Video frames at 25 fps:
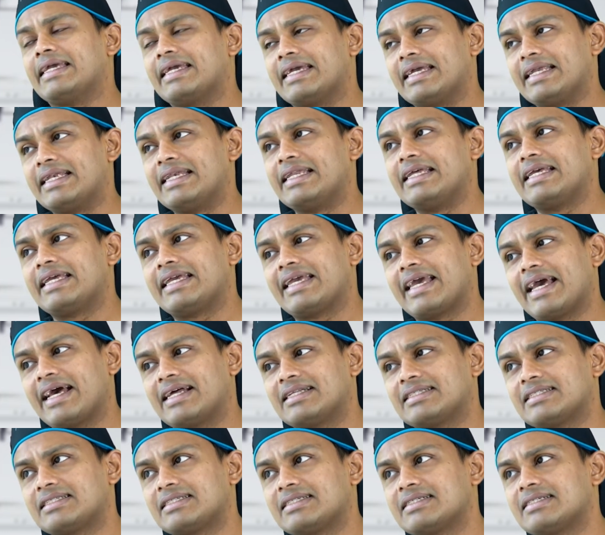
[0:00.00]
Kidney
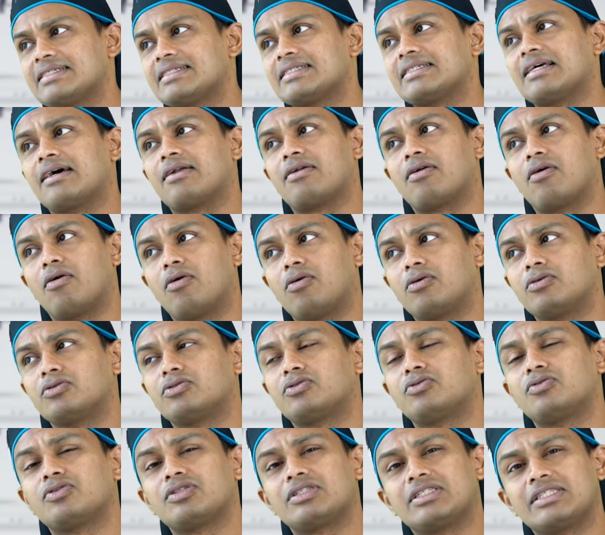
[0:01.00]
cancers are
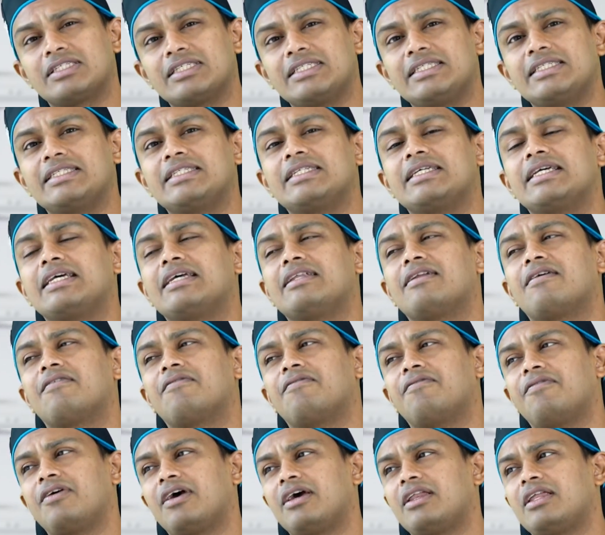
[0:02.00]
also seen in a
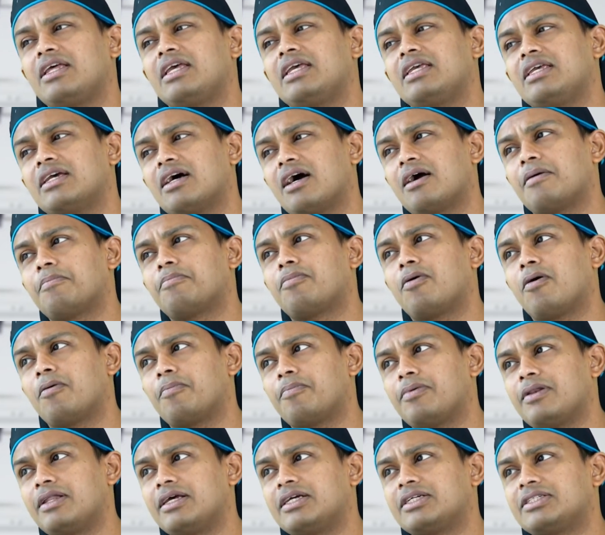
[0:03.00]
very young
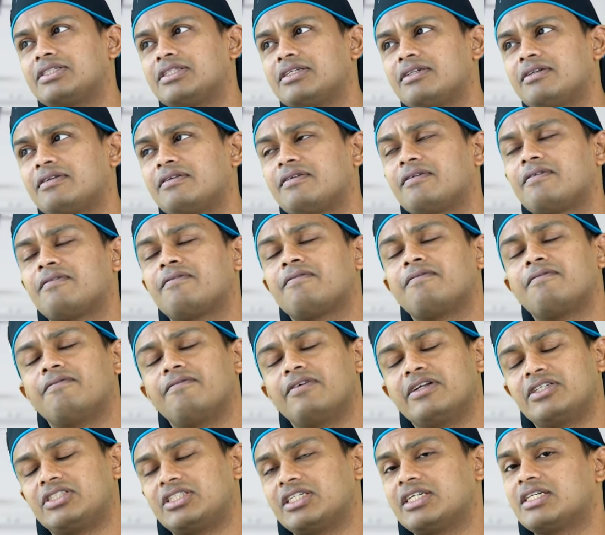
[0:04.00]
population,
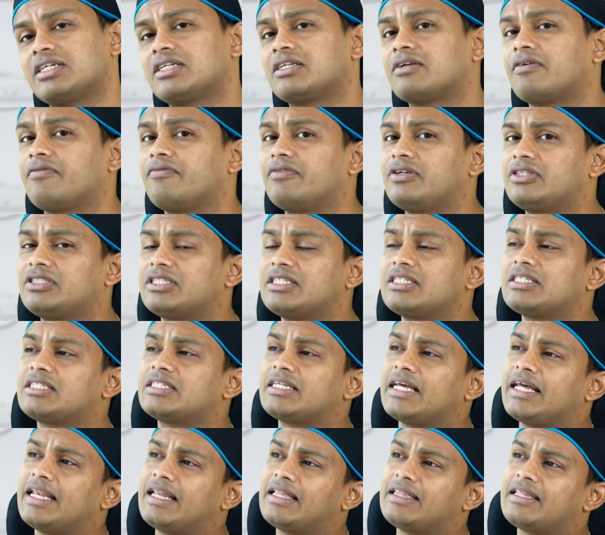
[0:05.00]
which
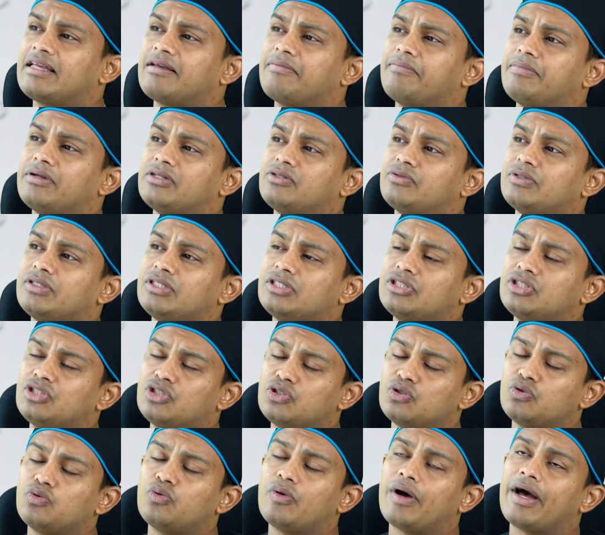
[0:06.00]
is anything between
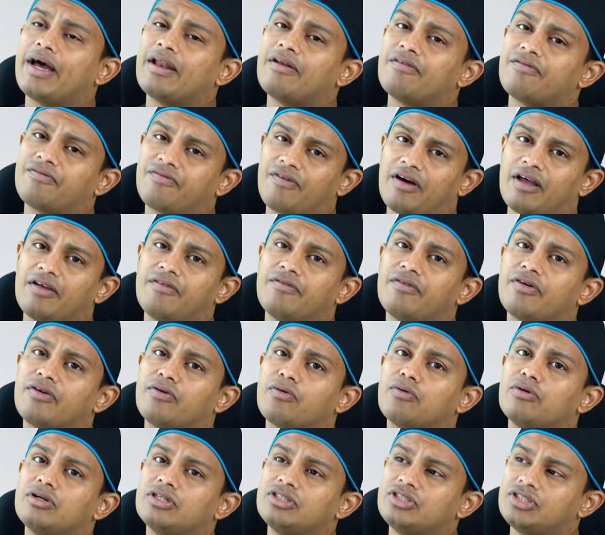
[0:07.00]
2 and
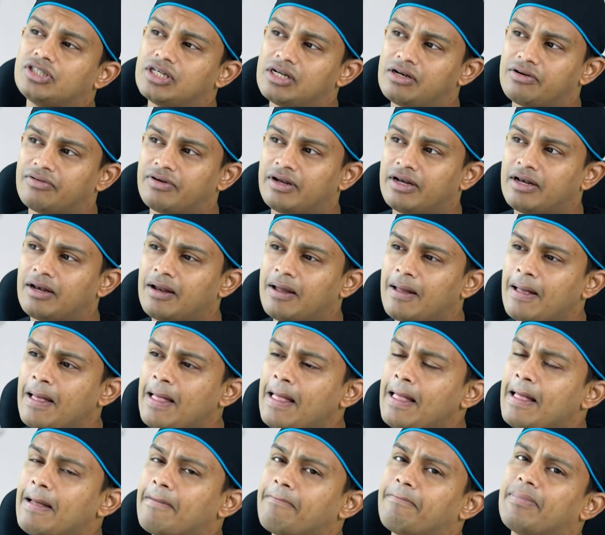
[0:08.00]
5-year-old children,
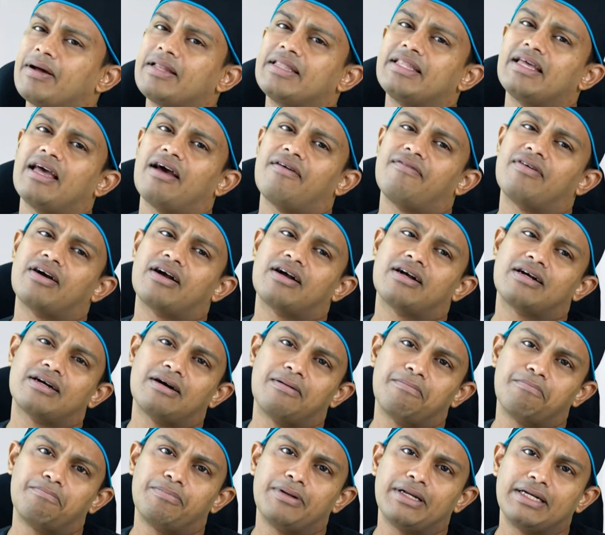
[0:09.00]
but they have a
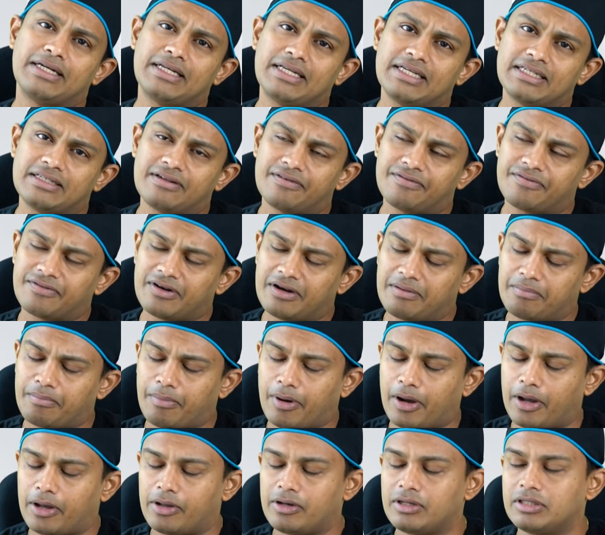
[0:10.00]
completely different
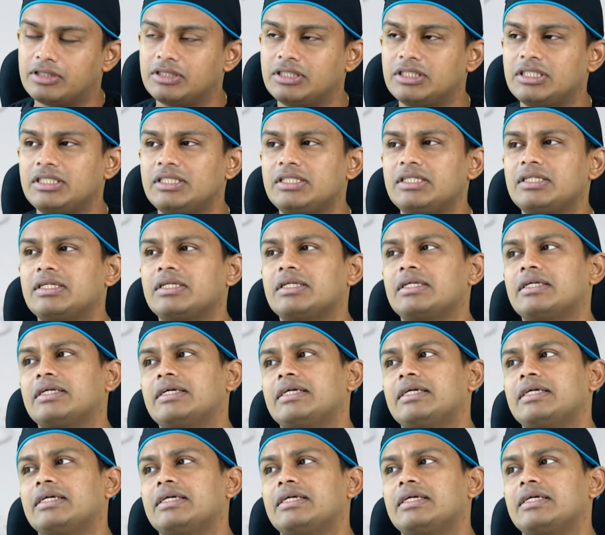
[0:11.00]
biology.